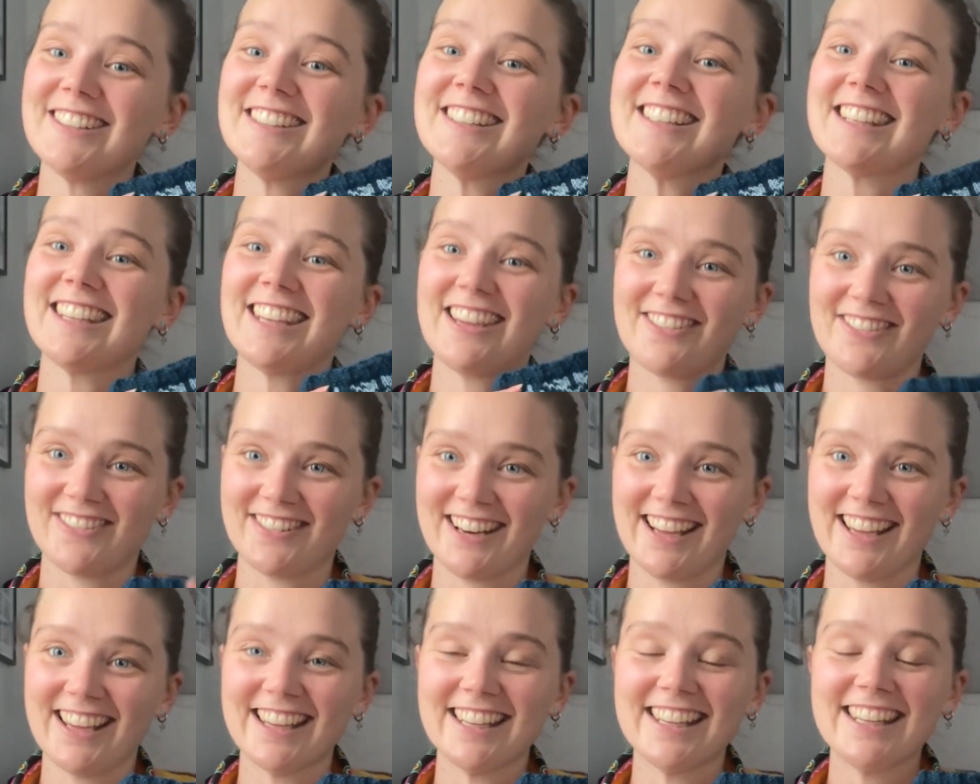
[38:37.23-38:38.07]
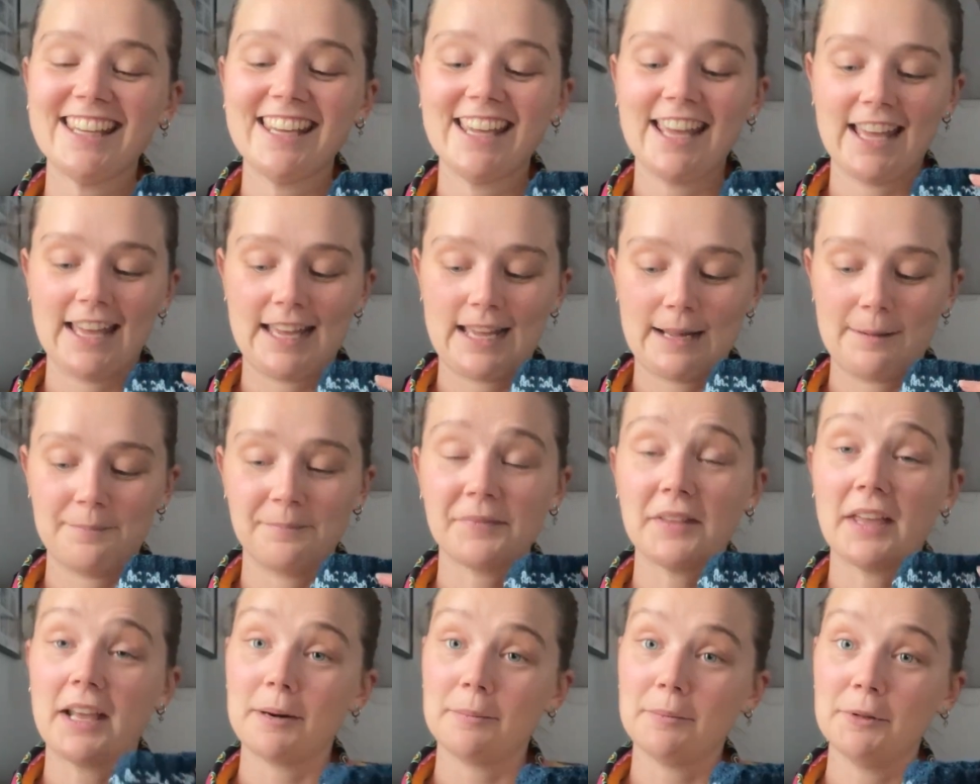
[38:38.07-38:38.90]
gift knit,
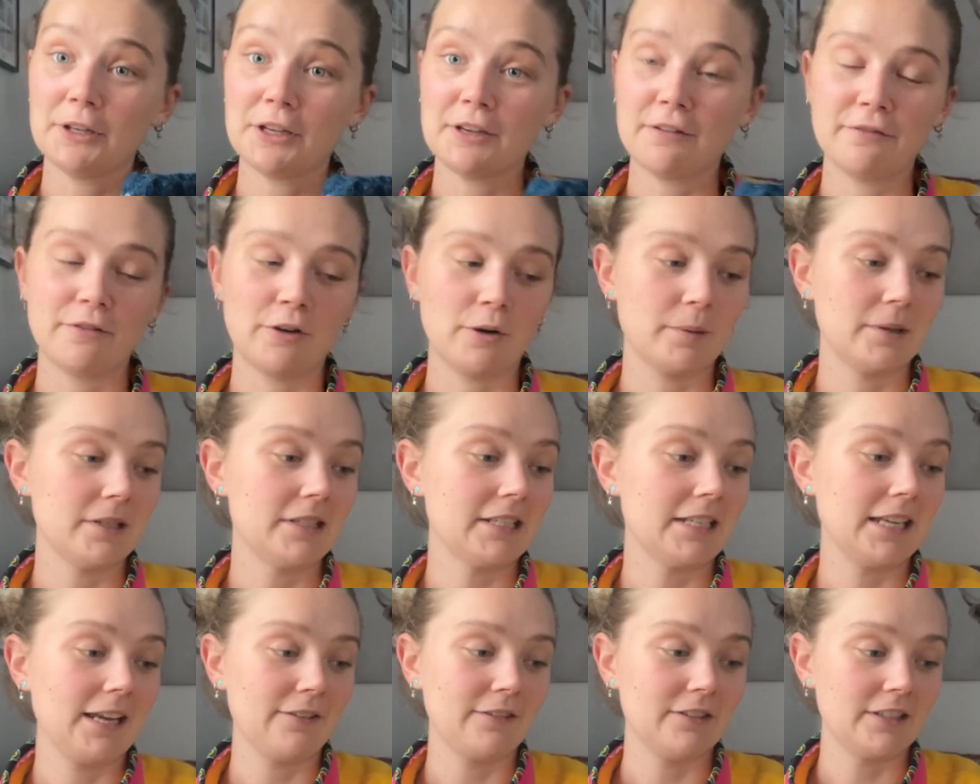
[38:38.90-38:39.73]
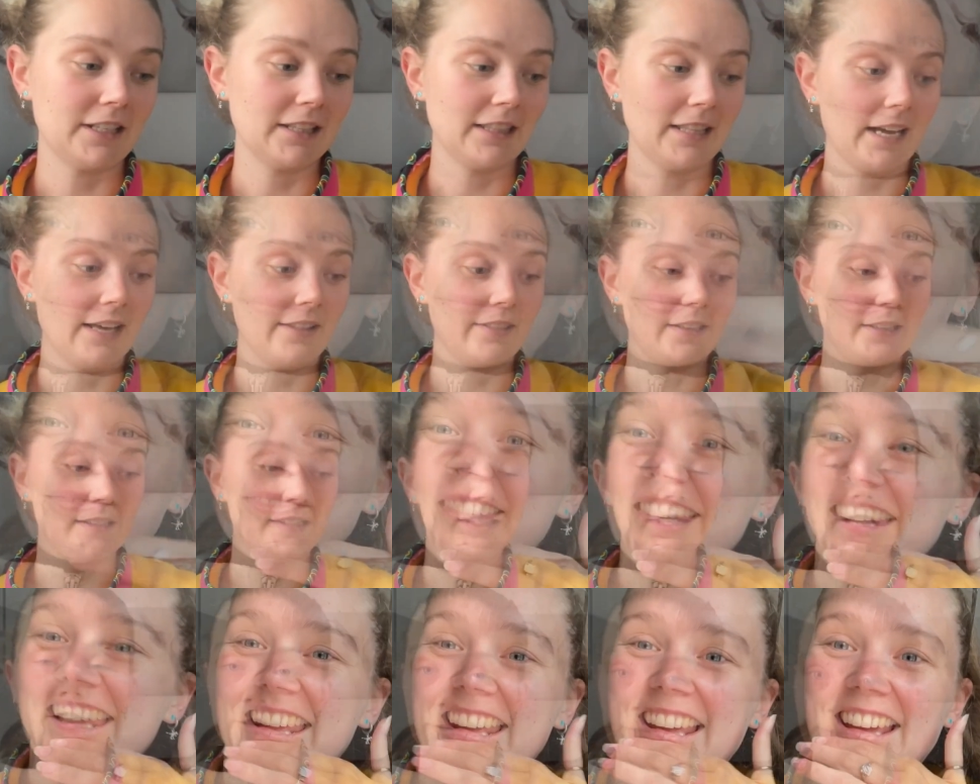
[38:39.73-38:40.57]
and I'm looking forward to gifting that this
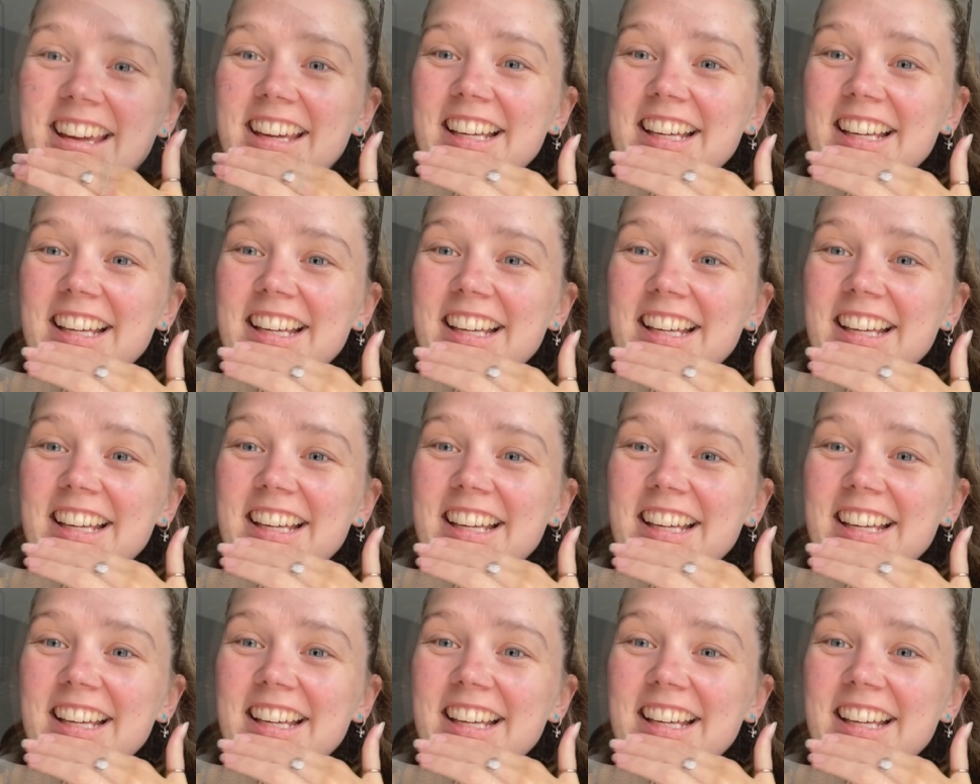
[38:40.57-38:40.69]
year.